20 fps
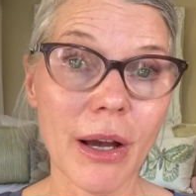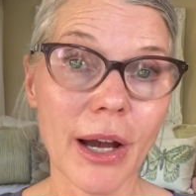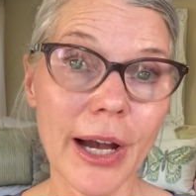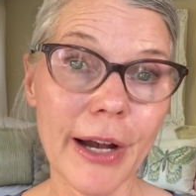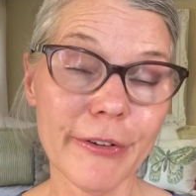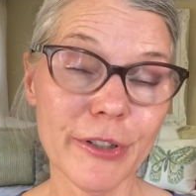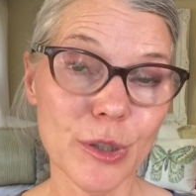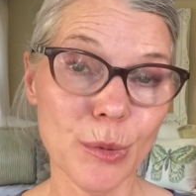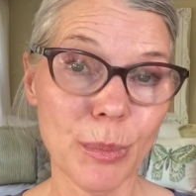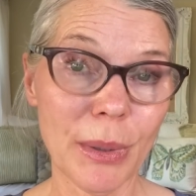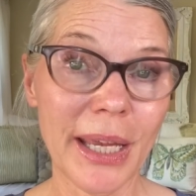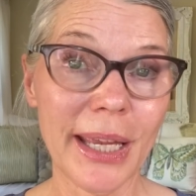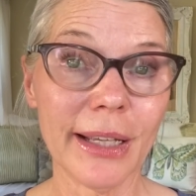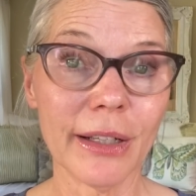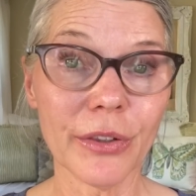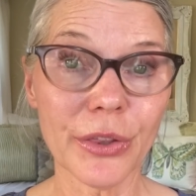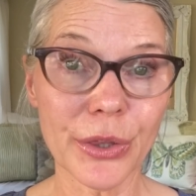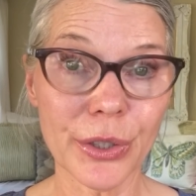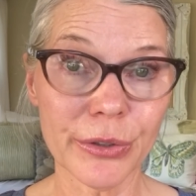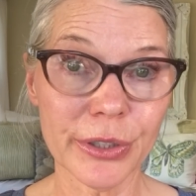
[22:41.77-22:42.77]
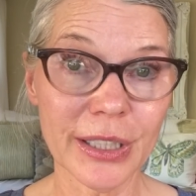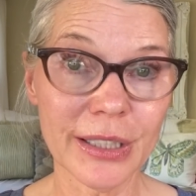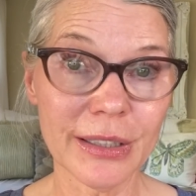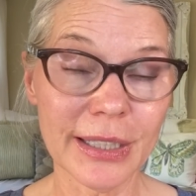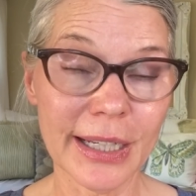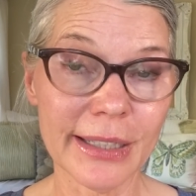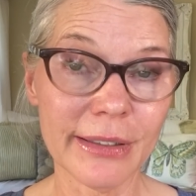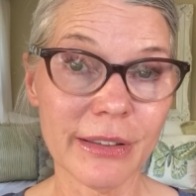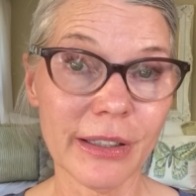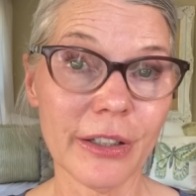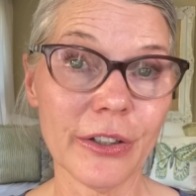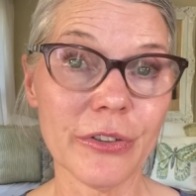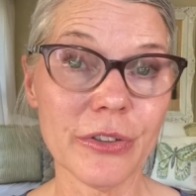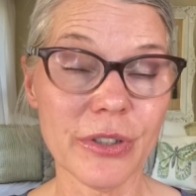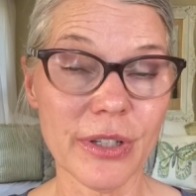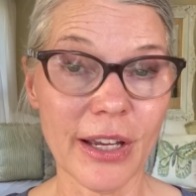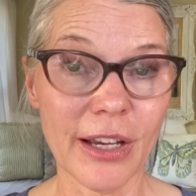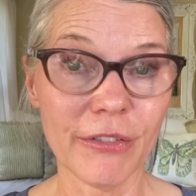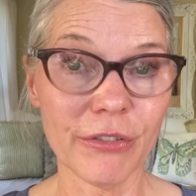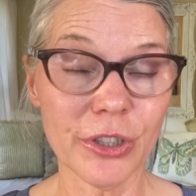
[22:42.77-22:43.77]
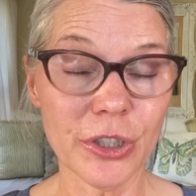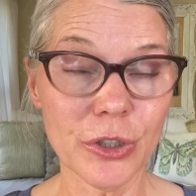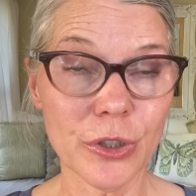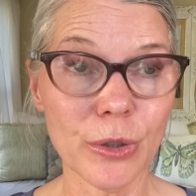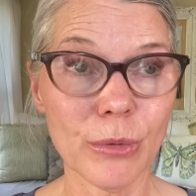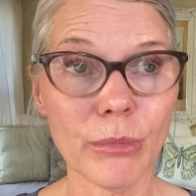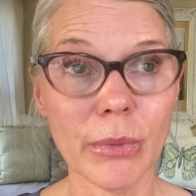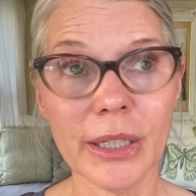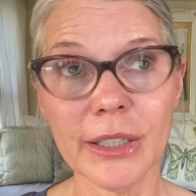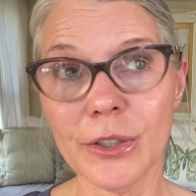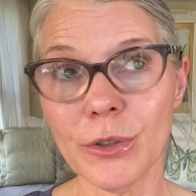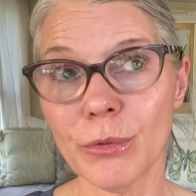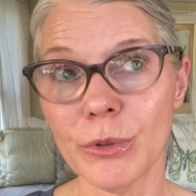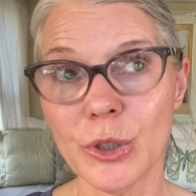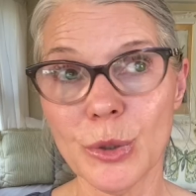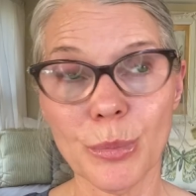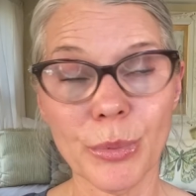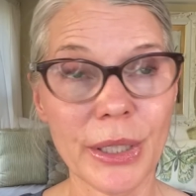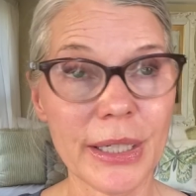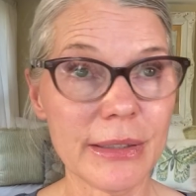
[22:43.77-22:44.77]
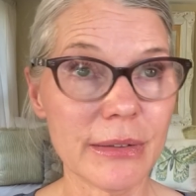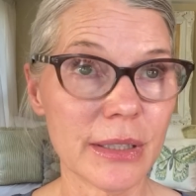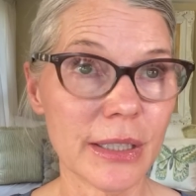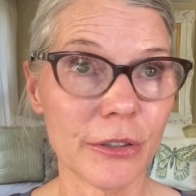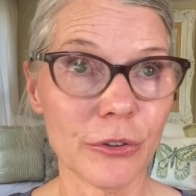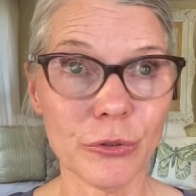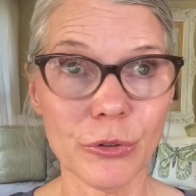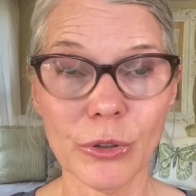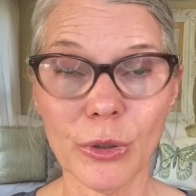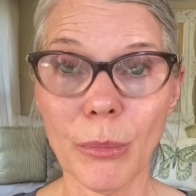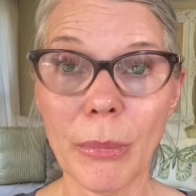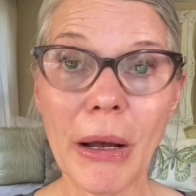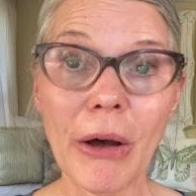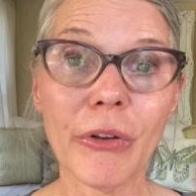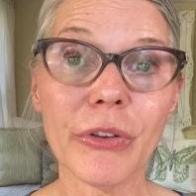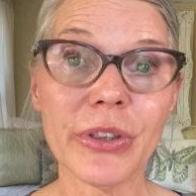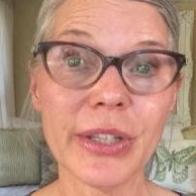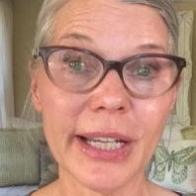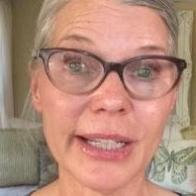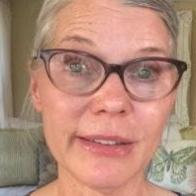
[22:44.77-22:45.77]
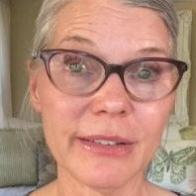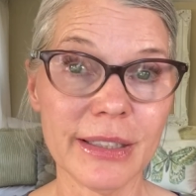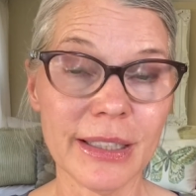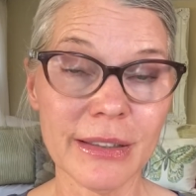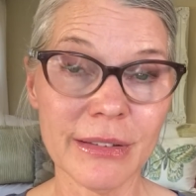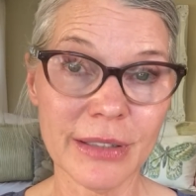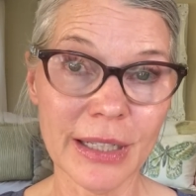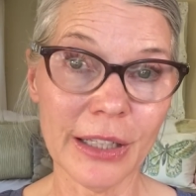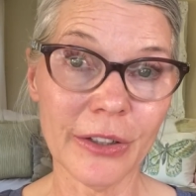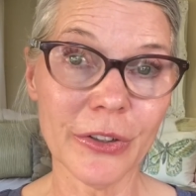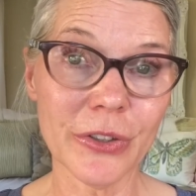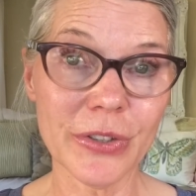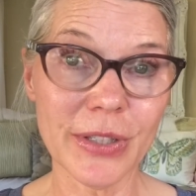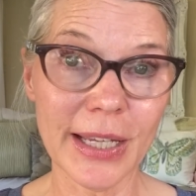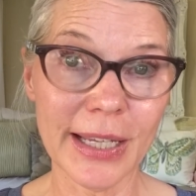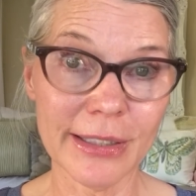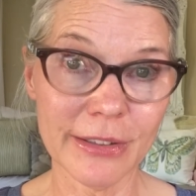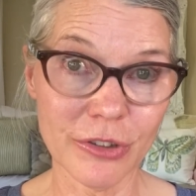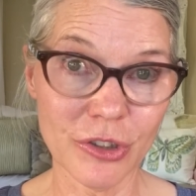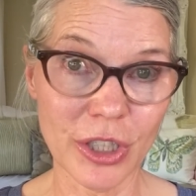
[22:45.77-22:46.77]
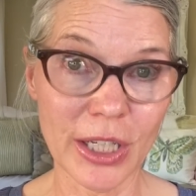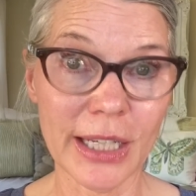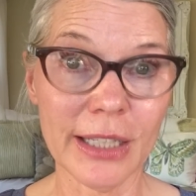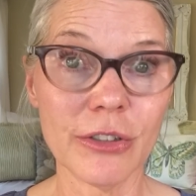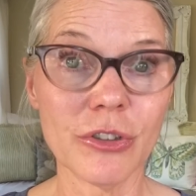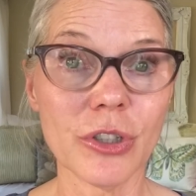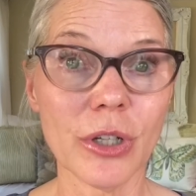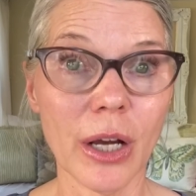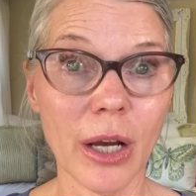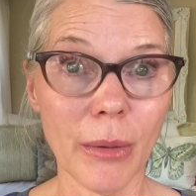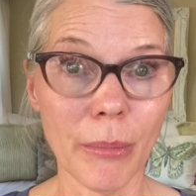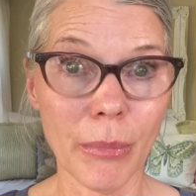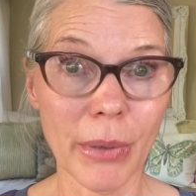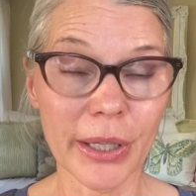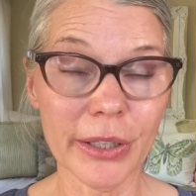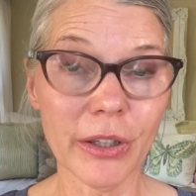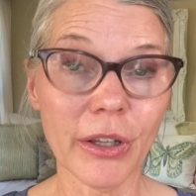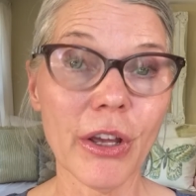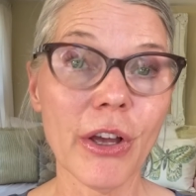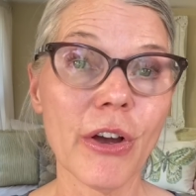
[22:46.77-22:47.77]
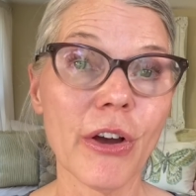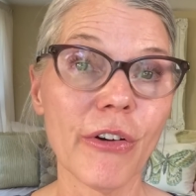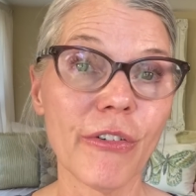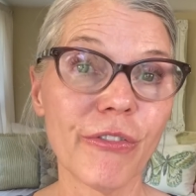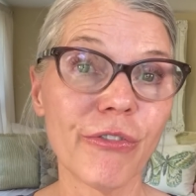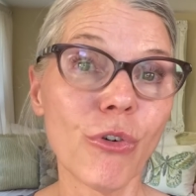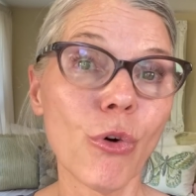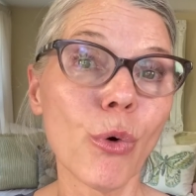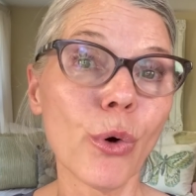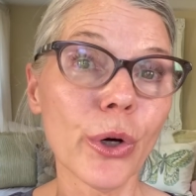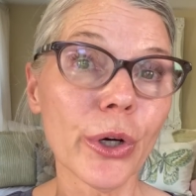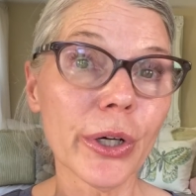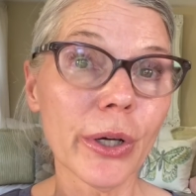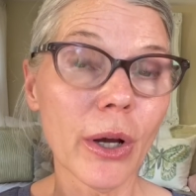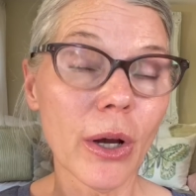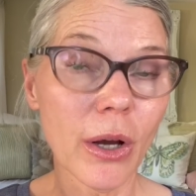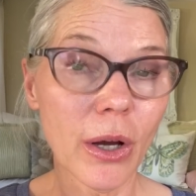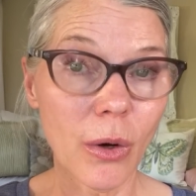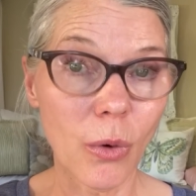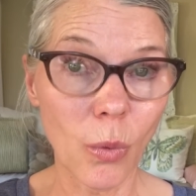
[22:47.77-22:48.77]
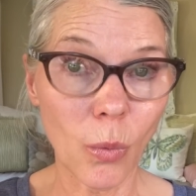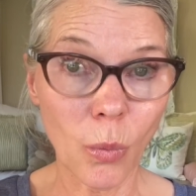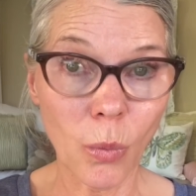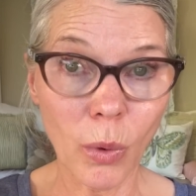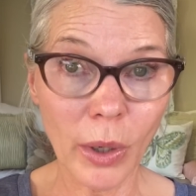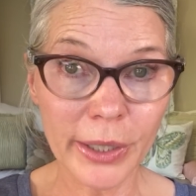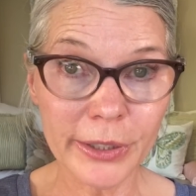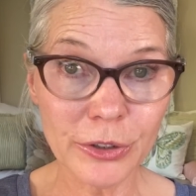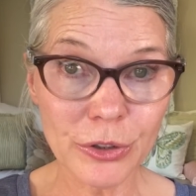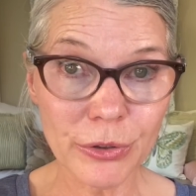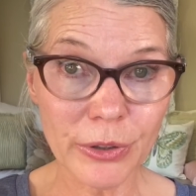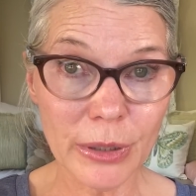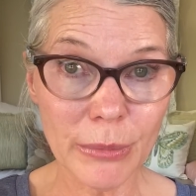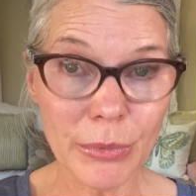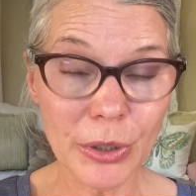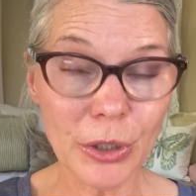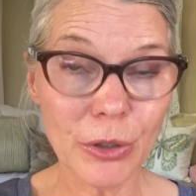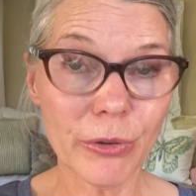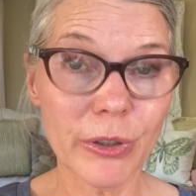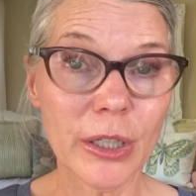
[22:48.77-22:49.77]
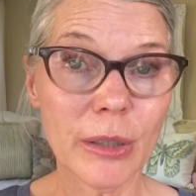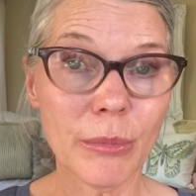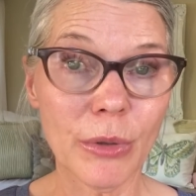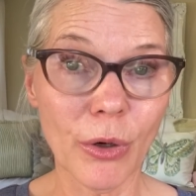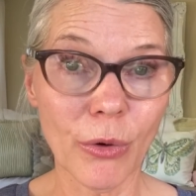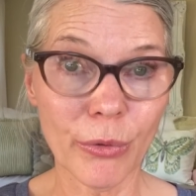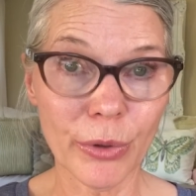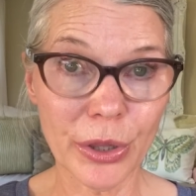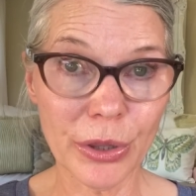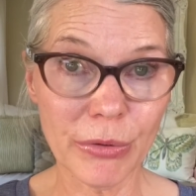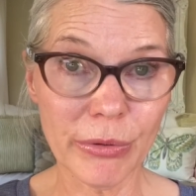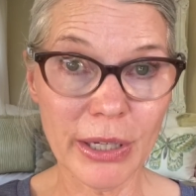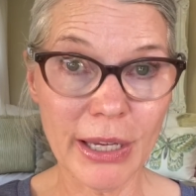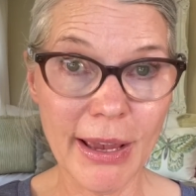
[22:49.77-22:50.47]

I was paying $39 every 2 months, which breaks down to about $19 and change a month for 1 treatment cream with 3